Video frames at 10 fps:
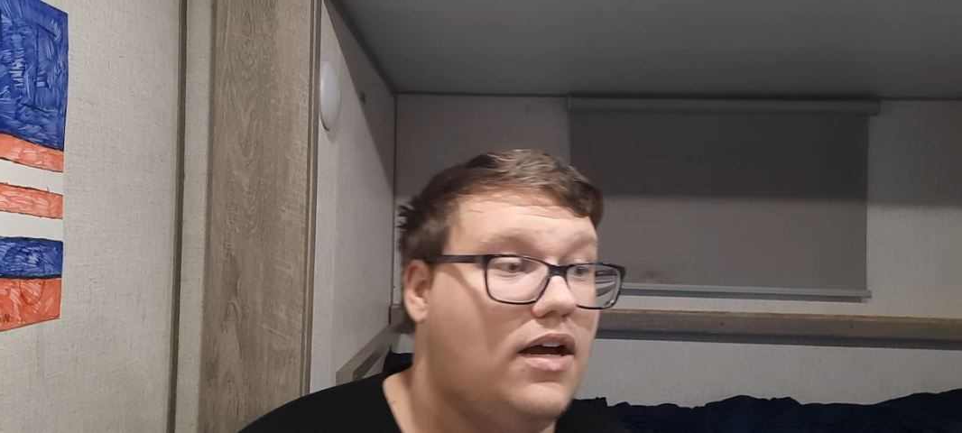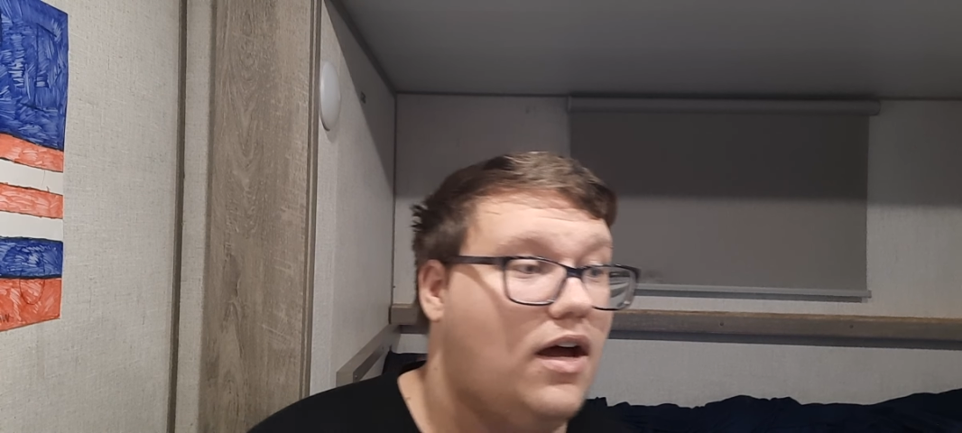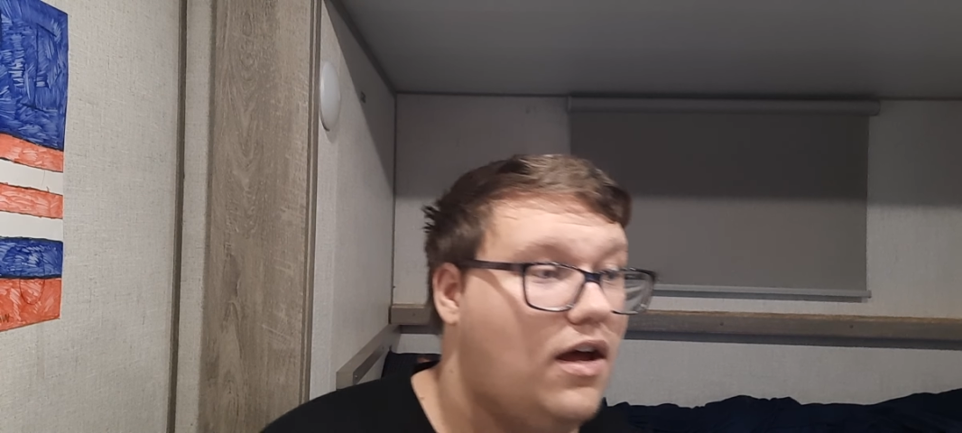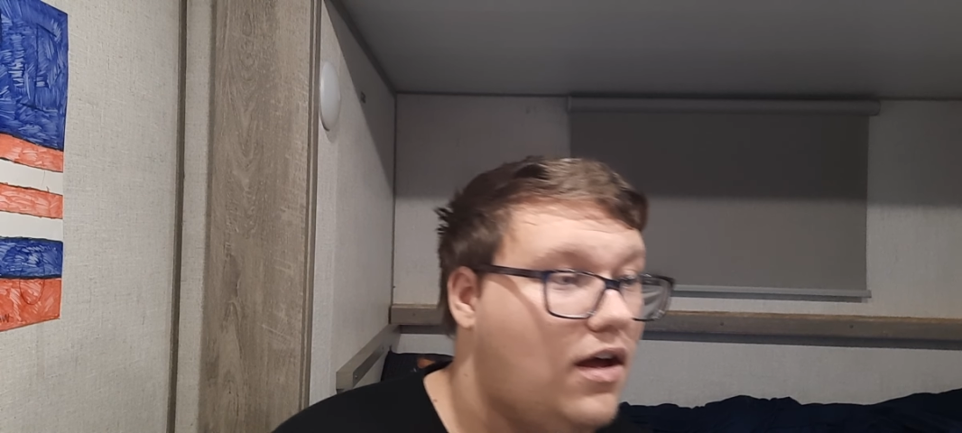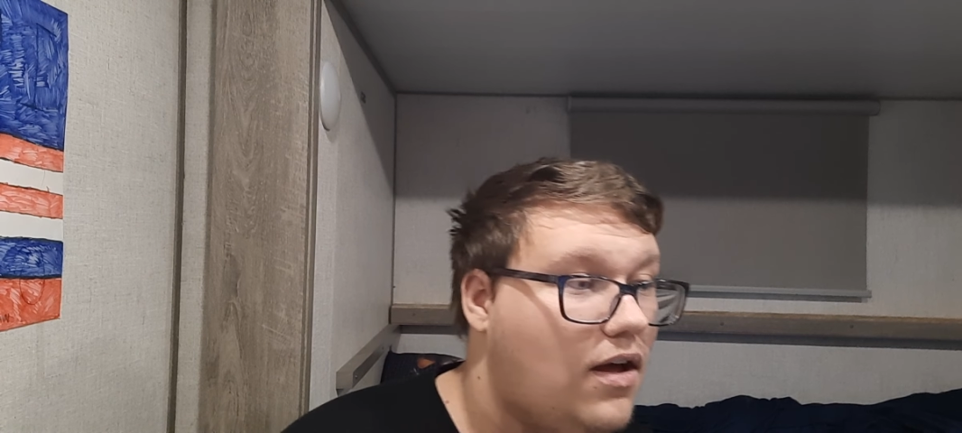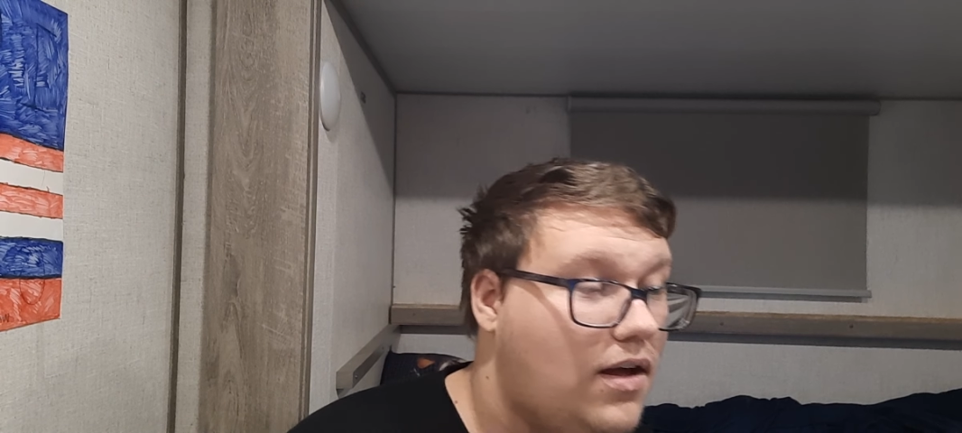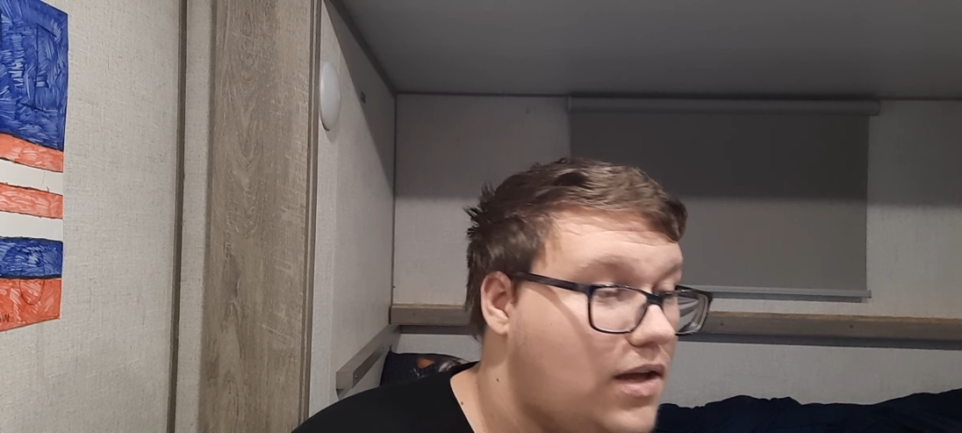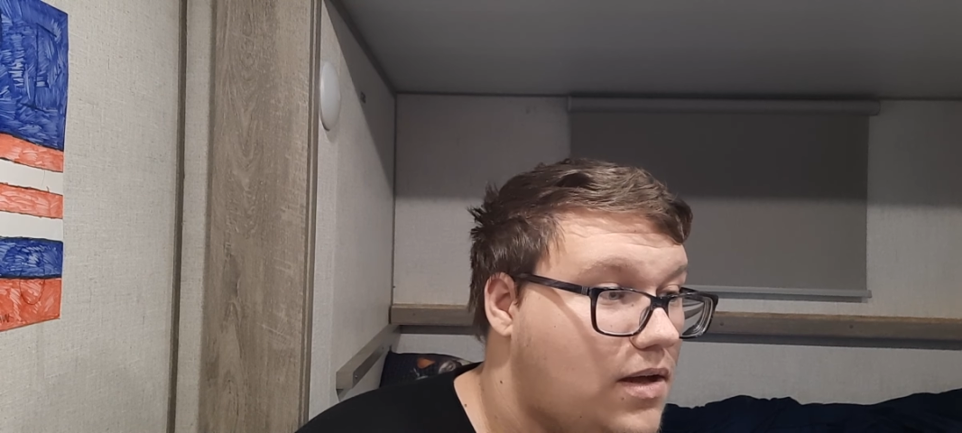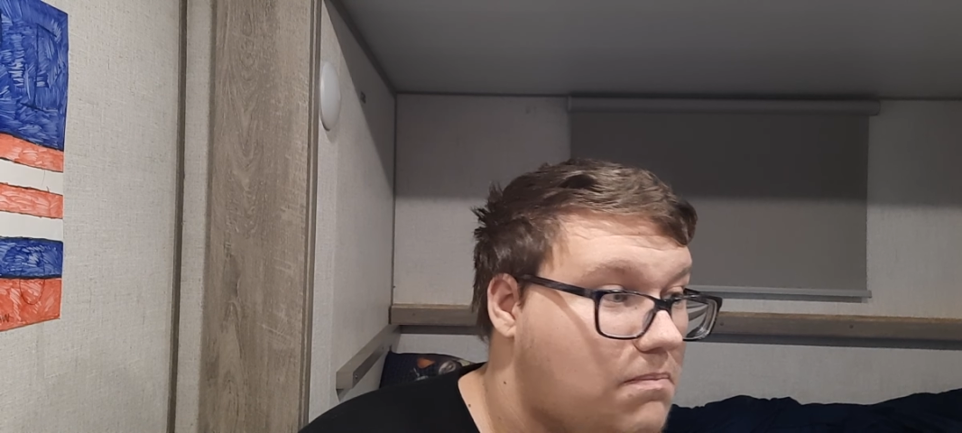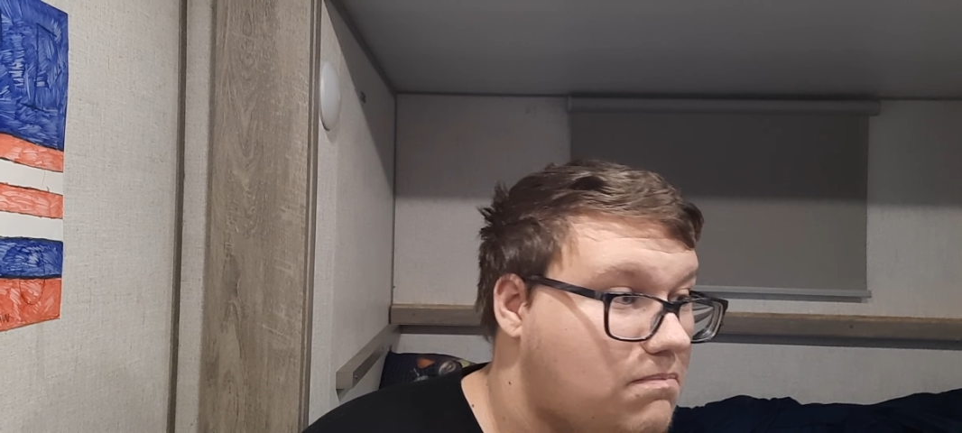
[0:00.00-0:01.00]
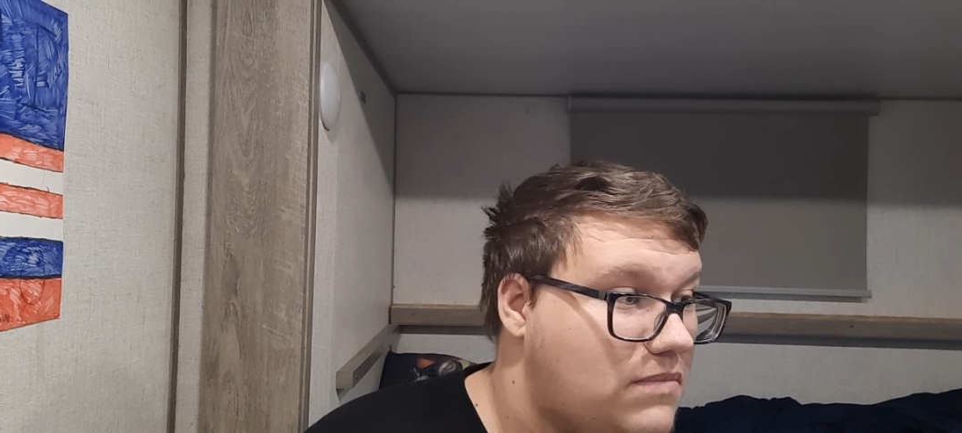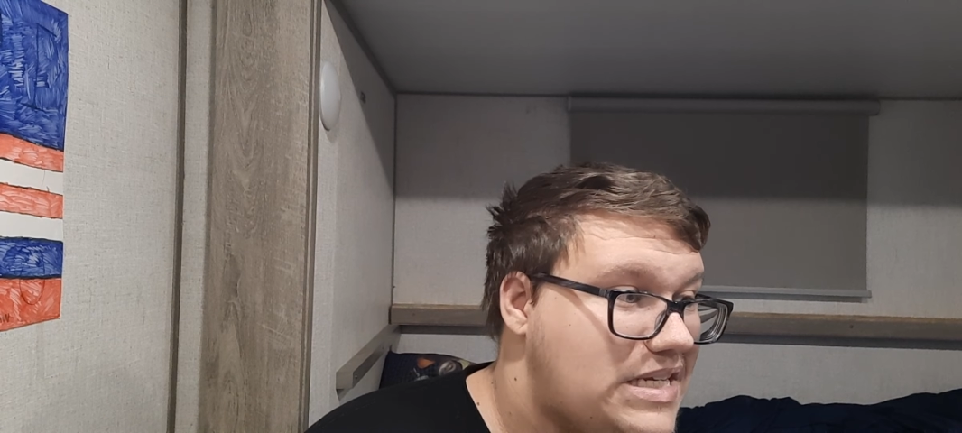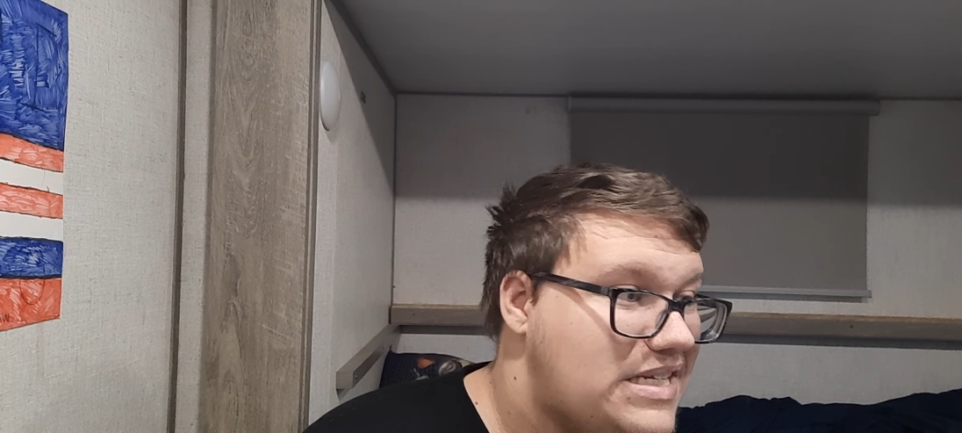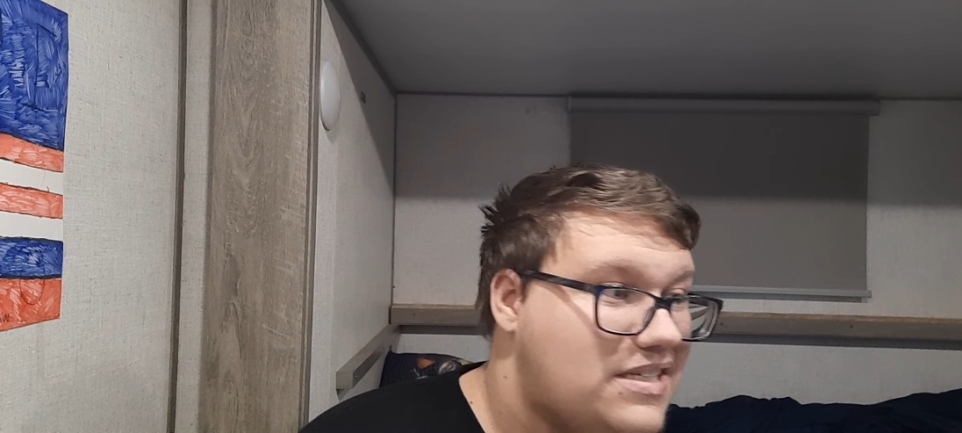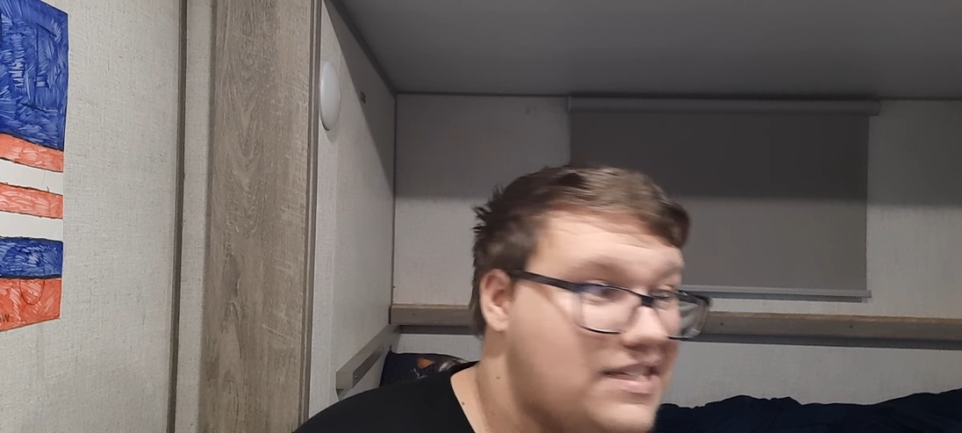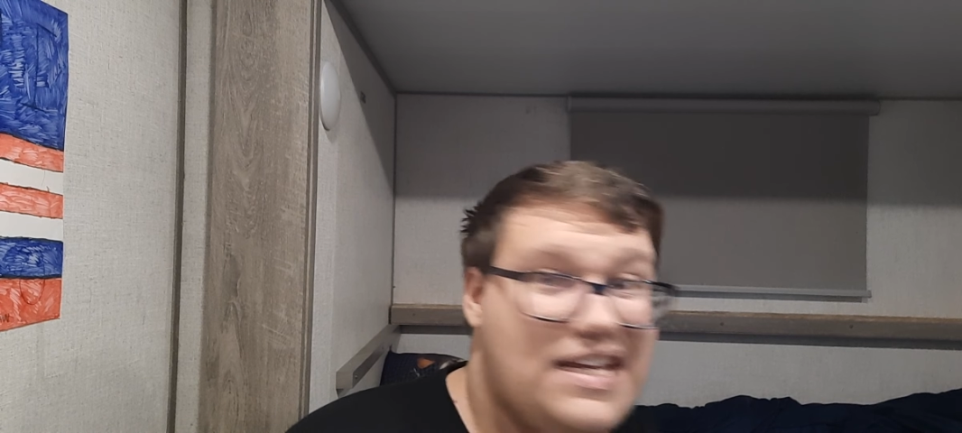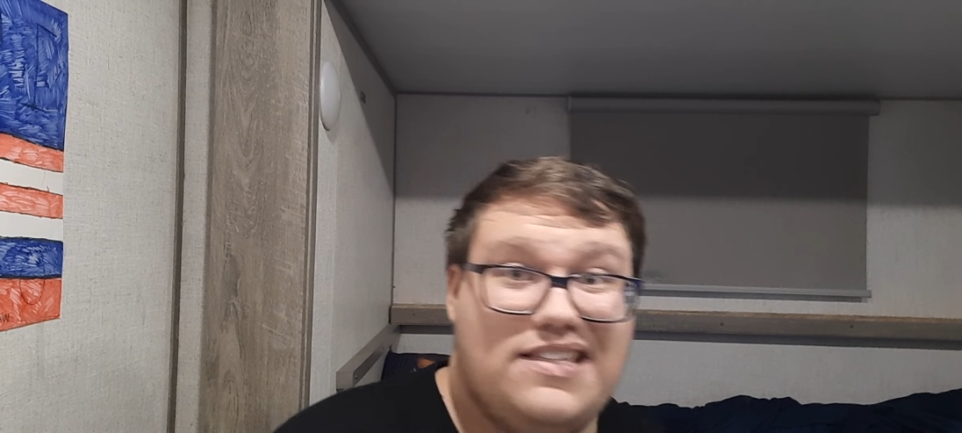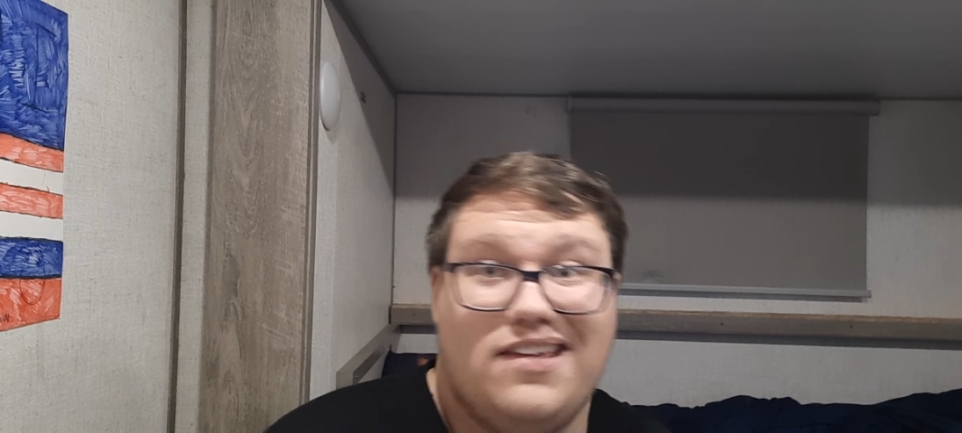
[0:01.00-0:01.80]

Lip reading: It's